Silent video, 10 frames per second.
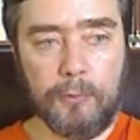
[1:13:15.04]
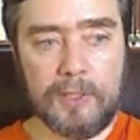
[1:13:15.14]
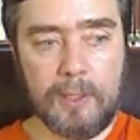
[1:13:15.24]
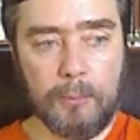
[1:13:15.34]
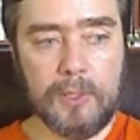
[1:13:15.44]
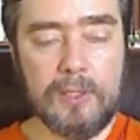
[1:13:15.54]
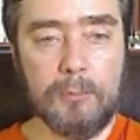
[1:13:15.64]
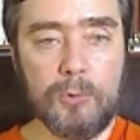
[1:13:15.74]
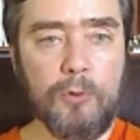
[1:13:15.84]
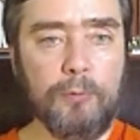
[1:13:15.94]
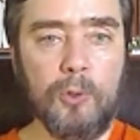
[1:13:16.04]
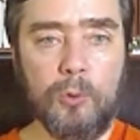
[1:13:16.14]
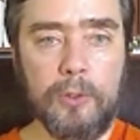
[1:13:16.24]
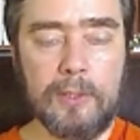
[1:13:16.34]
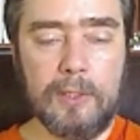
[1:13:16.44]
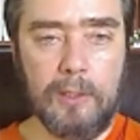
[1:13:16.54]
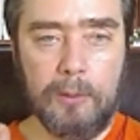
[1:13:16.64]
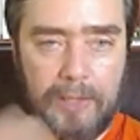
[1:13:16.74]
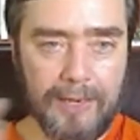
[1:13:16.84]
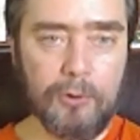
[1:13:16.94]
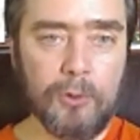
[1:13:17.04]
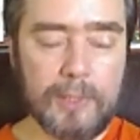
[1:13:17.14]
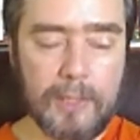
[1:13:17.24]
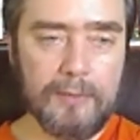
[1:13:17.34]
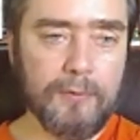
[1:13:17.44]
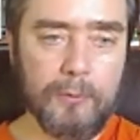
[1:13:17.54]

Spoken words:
systems, we've been doing this in behavioral science.